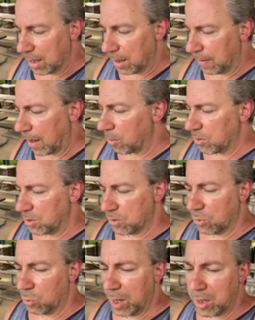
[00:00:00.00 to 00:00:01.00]
that was just
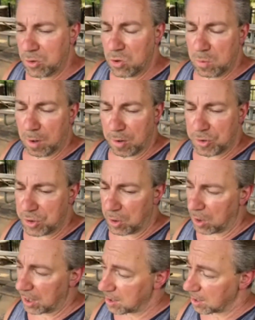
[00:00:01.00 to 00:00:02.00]
way too much.
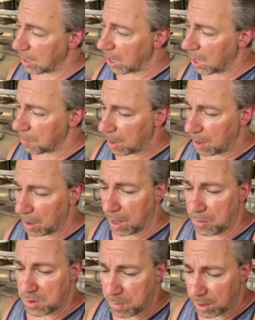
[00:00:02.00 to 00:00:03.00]
At the time, I
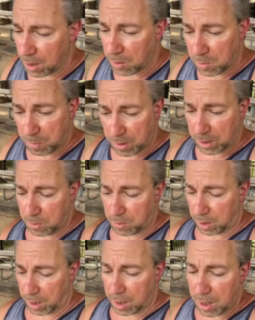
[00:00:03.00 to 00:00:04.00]
was making good money when
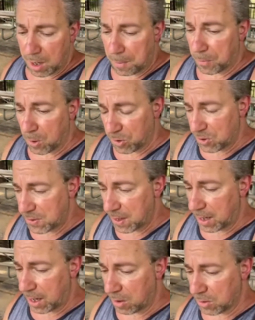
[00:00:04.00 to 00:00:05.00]
I purchased that
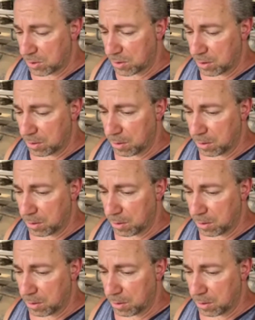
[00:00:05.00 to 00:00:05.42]
house,